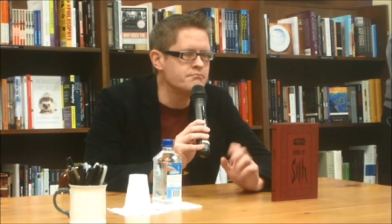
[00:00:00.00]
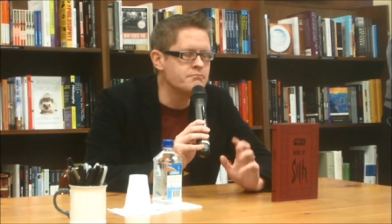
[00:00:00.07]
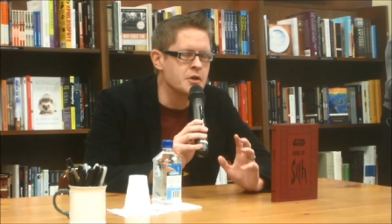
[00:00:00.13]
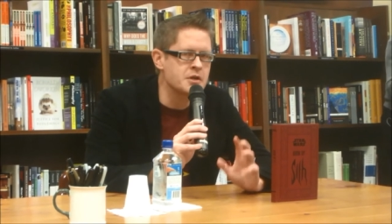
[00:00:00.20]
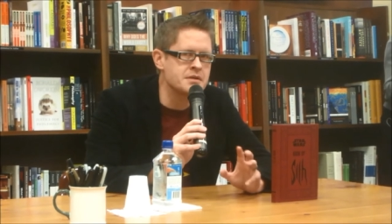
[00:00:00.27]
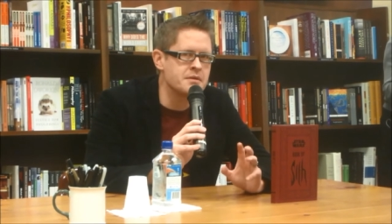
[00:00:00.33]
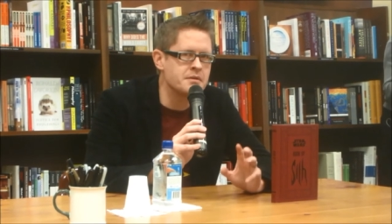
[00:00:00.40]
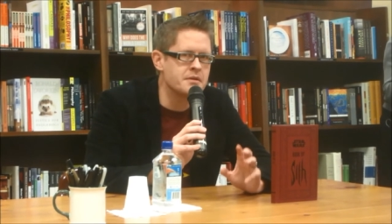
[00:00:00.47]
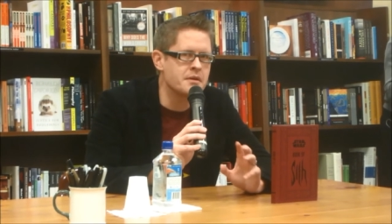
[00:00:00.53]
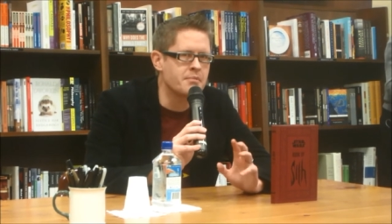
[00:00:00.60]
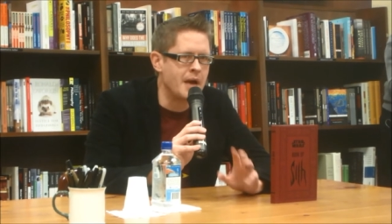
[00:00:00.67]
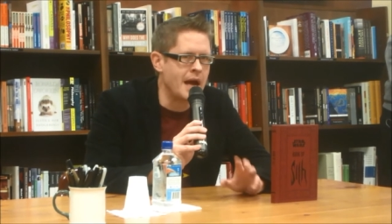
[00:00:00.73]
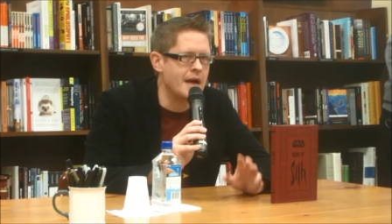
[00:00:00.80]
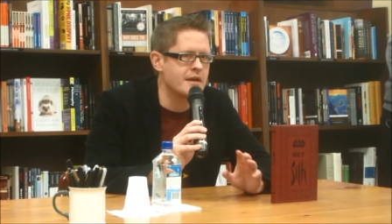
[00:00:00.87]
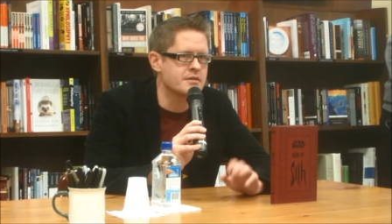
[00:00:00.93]
pursue the
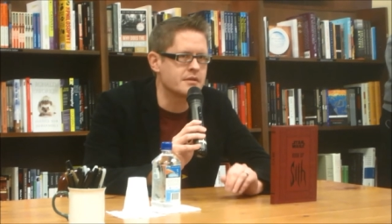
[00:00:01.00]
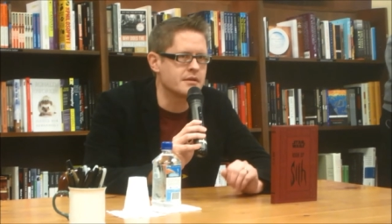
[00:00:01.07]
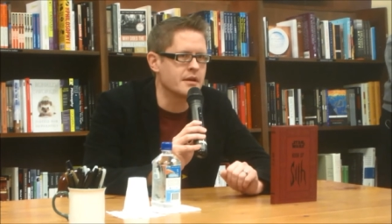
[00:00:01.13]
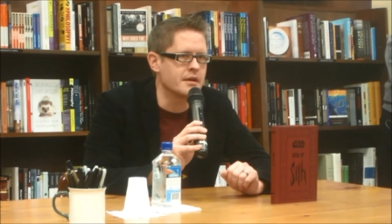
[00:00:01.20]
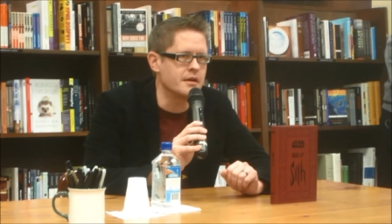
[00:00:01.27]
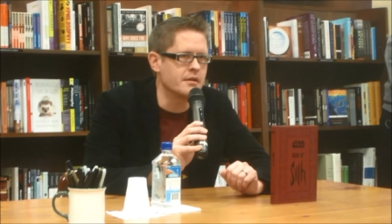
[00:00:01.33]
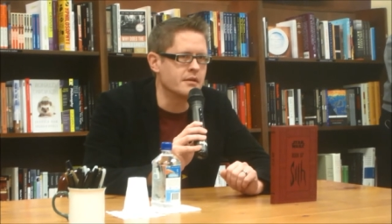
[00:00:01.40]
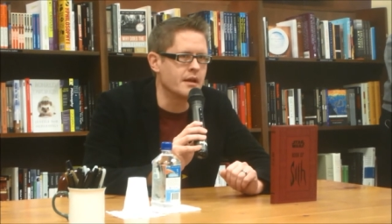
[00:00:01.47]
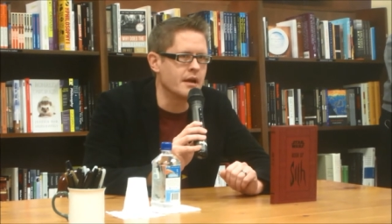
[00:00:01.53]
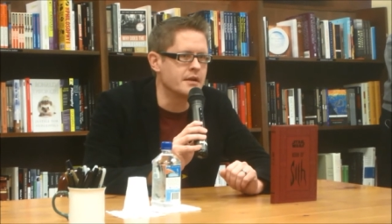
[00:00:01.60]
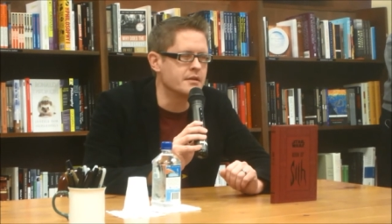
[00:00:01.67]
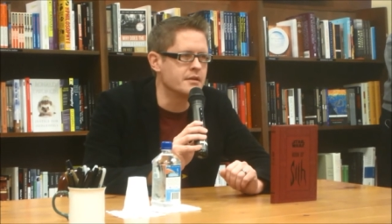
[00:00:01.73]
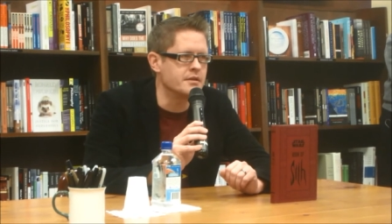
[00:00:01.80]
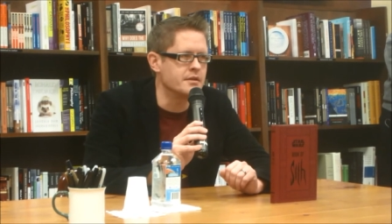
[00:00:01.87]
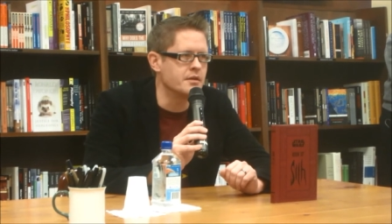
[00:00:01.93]
passion that you
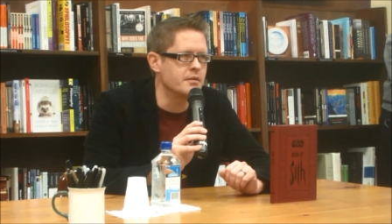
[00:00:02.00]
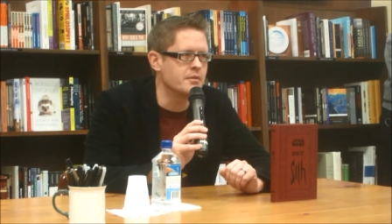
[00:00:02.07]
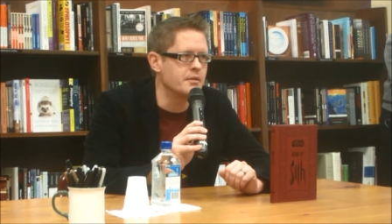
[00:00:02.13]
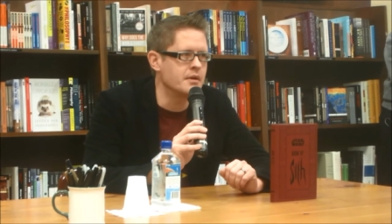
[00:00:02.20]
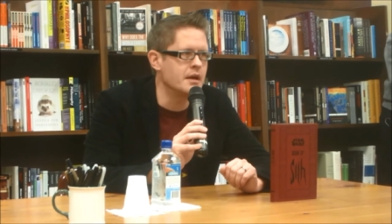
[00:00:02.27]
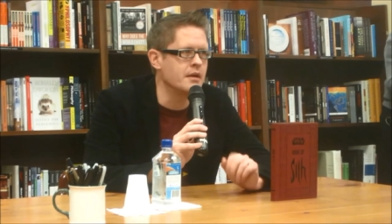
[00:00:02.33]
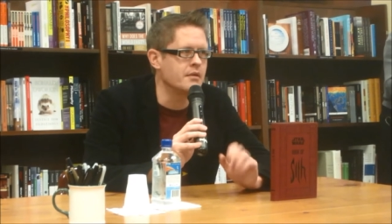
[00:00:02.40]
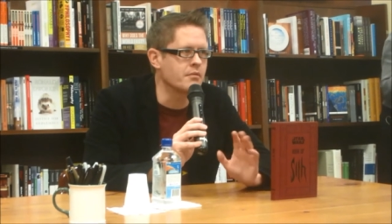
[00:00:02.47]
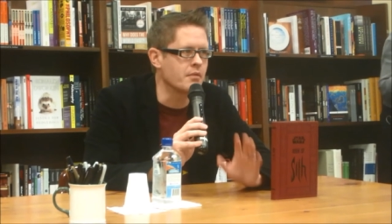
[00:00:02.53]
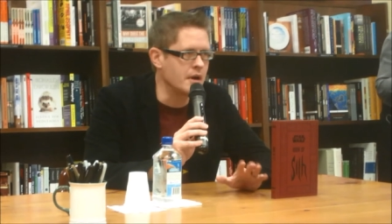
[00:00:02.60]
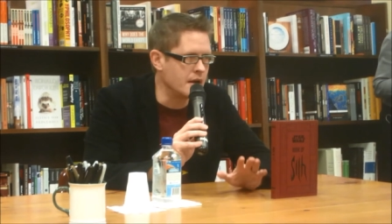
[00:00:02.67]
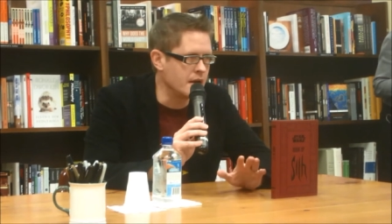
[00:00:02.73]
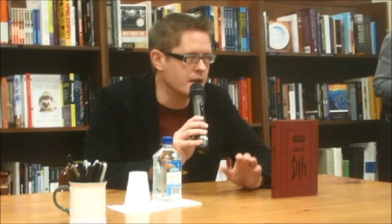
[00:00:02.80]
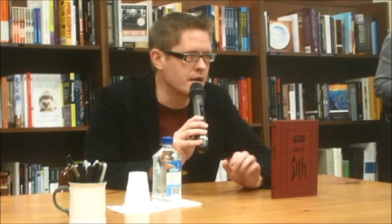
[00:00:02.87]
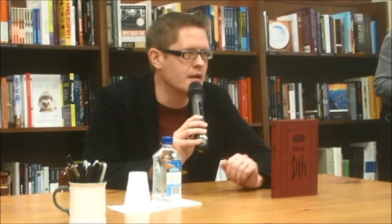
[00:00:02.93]
like to do in
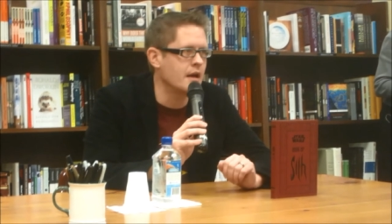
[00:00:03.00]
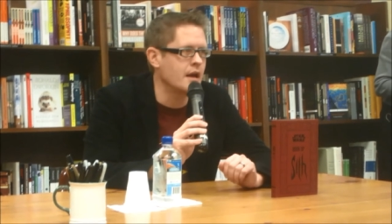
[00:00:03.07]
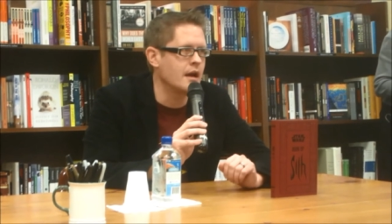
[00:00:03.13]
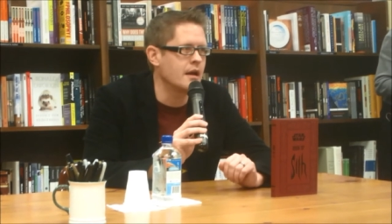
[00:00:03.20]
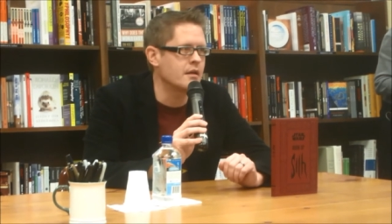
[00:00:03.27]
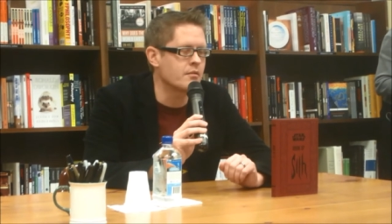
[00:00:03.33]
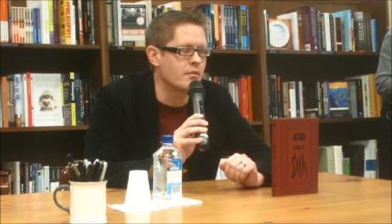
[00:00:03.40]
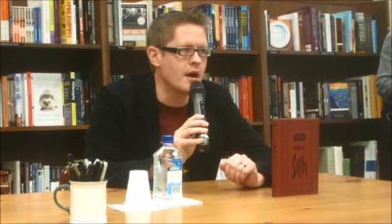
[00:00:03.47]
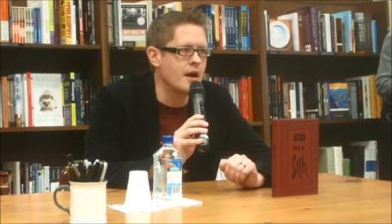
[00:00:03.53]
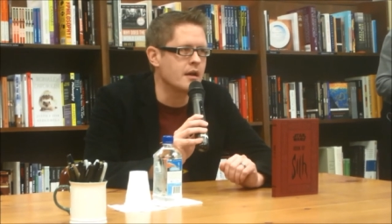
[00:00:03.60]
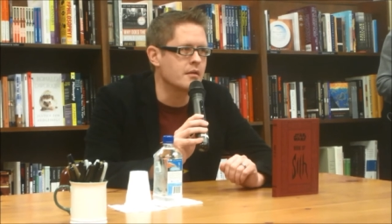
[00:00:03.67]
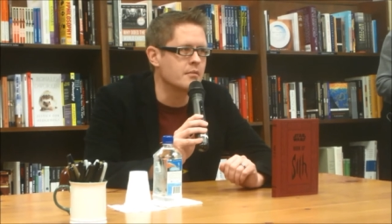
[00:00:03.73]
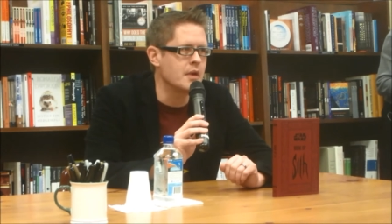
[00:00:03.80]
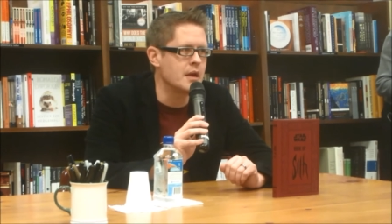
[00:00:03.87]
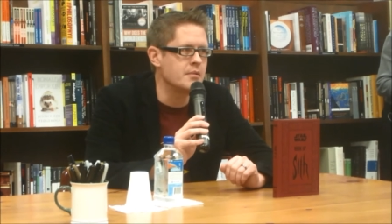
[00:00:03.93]
reading and in
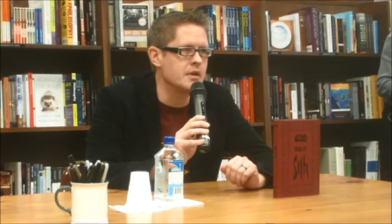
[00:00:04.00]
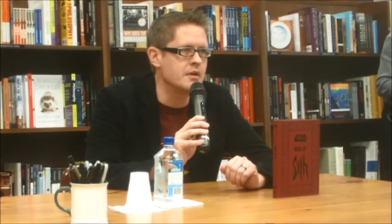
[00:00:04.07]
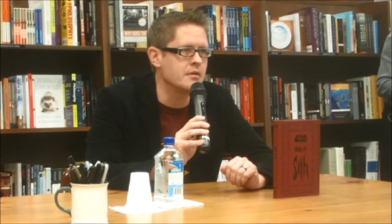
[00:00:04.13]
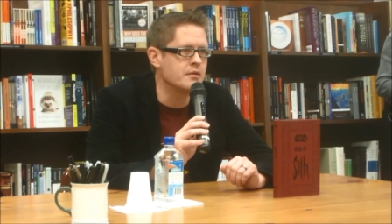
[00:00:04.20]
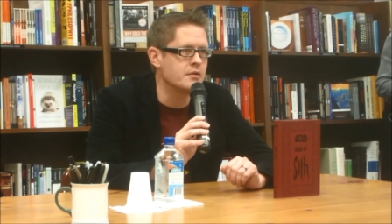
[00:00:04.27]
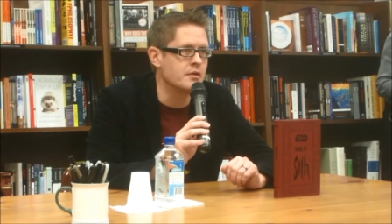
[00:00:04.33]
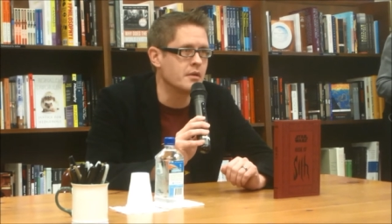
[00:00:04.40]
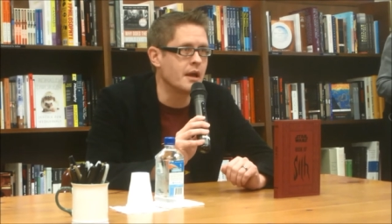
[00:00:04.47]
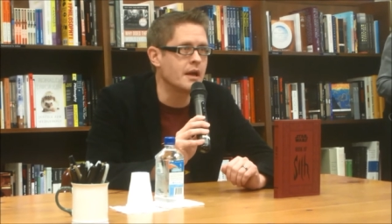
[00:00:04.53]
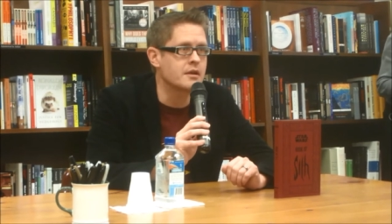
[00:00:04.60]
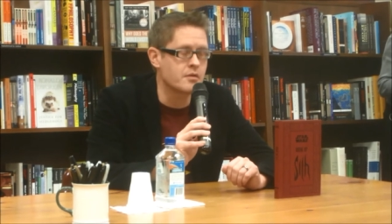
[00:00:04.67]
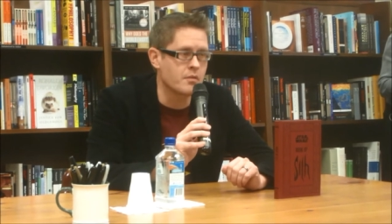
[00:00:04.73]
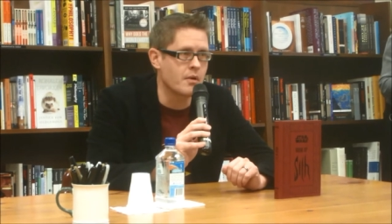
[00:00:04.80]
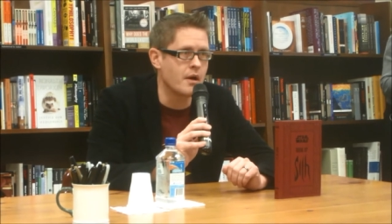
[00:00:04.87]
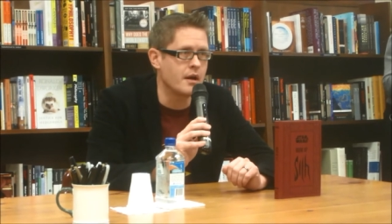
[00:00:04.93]
writing. Maybe you, you
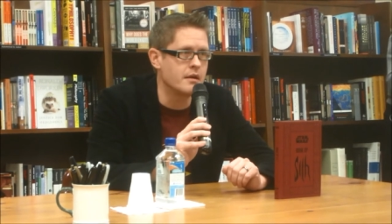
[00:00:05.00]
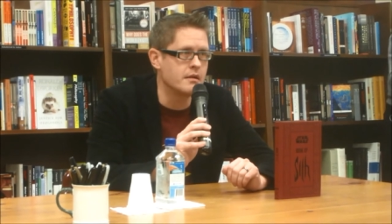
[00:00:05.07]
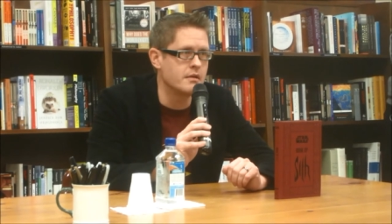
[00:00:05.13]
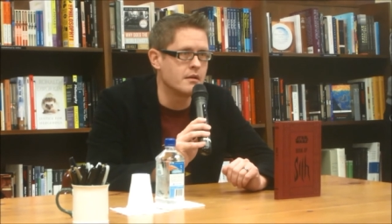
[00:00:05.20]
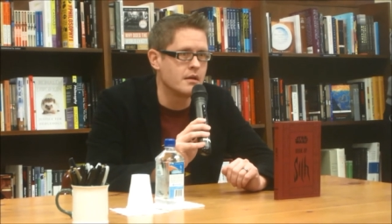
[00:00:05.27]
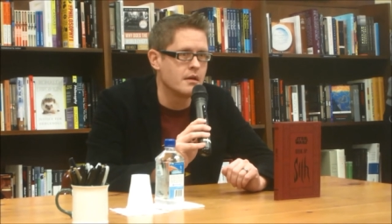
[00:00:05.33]
like to write,